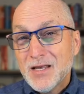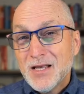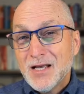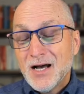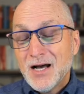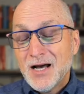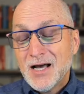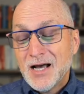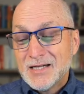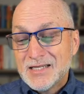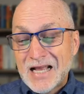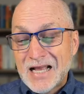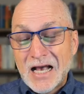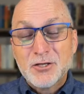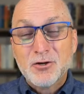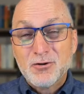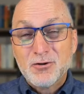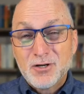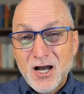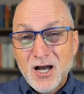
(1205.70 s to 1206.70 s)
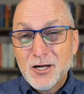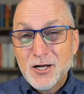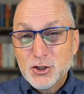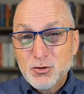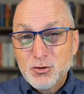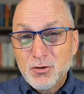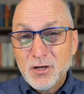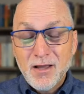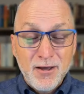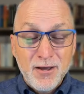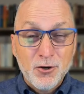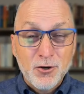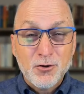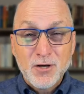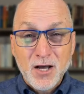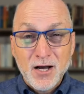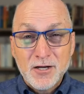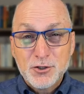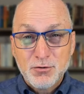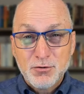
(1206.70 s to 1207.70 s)
a desert country, hill
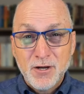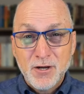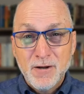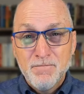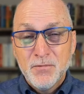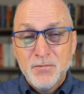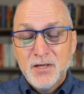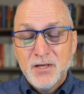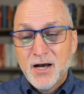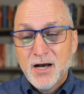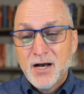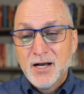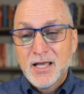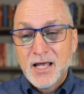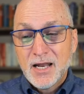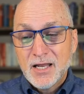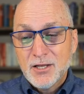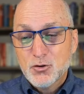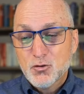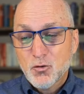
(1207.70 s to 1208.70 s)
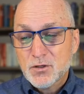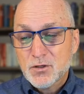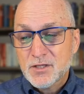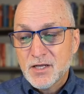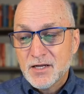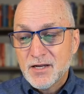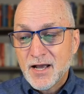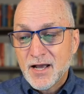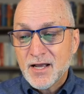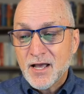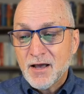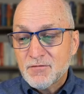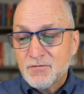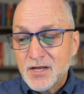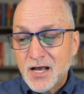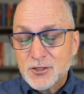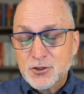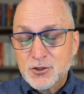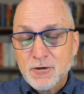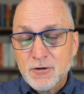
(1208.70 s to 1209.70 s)
country, getting towards the Negev
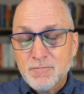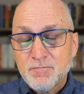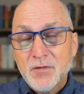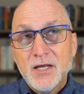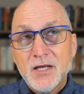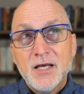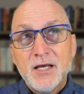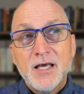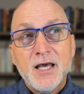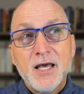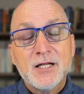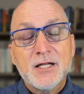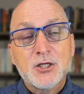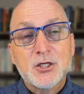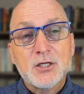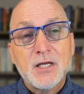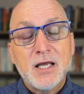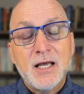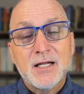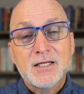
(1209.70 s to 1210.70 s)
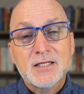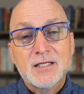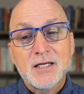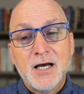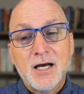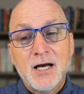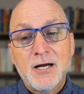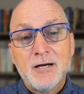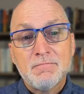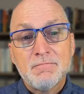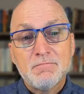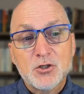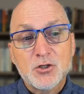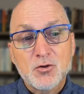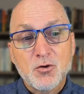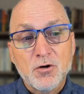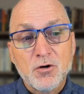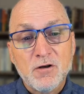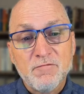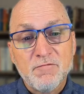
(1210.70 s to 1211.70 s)
desert. It's
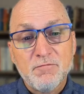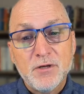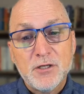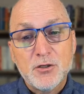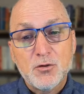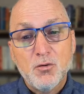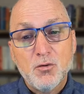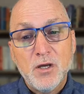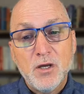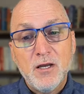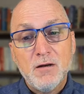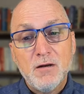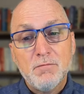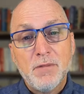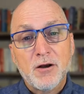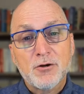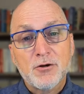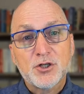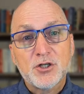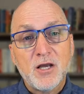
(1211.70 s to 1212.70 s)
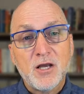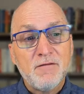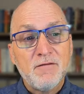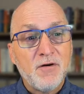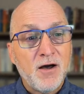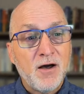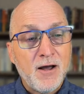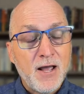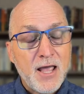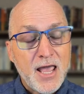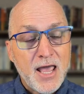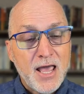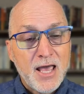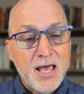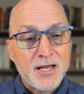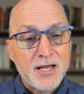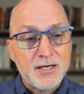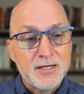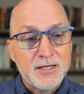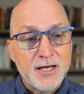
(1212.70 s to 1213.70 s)
sort of between Beersheba
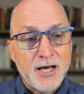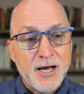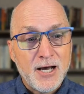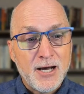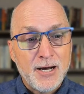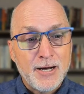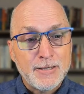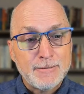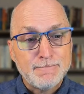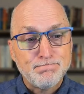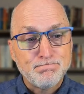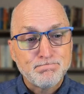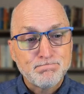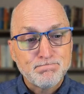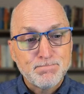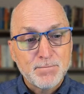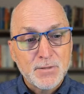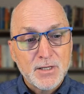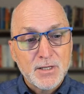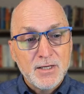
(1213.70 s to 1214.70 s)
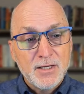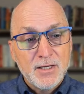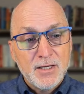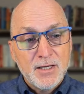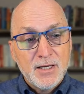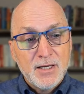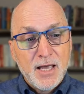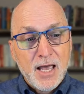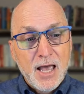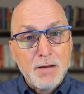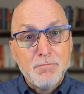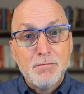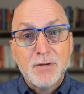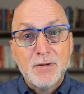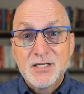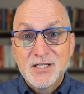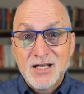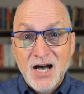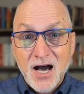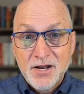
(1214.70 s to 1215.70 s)
and
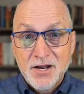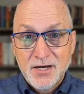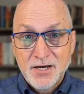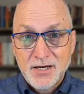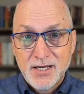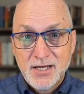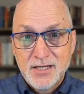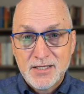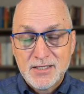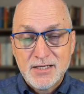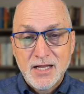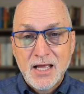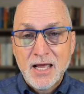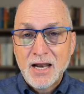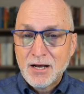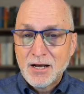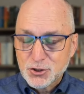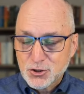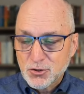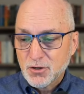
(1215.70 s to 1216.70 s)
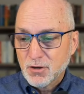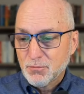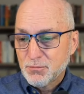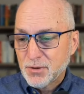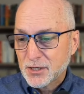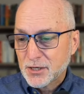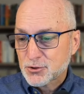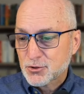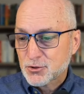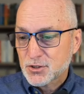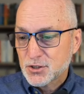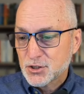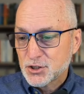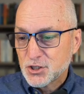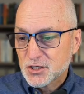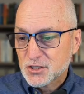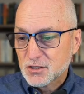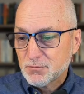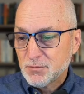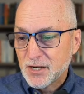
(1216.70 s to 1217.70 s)
Masada. And I'll show you pictures in
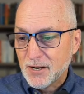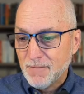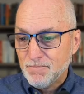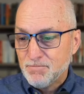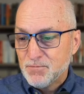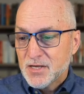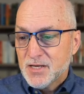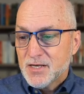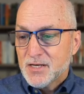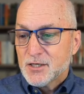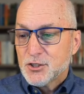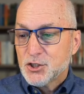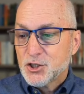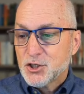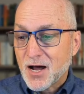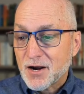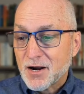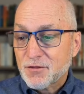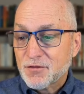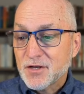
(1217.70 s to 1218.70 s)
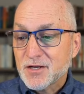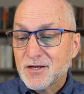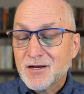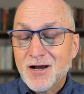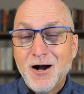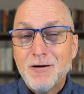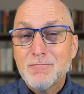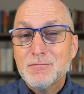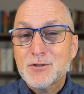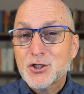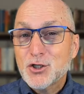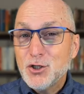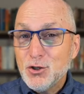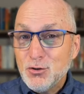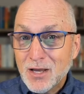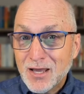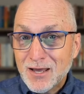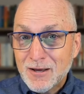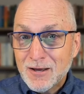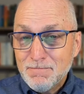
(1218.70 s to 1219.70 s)
just a minute. Jonathan comes to
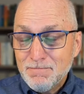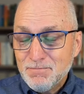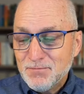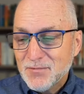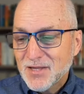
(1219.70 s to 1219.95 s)
him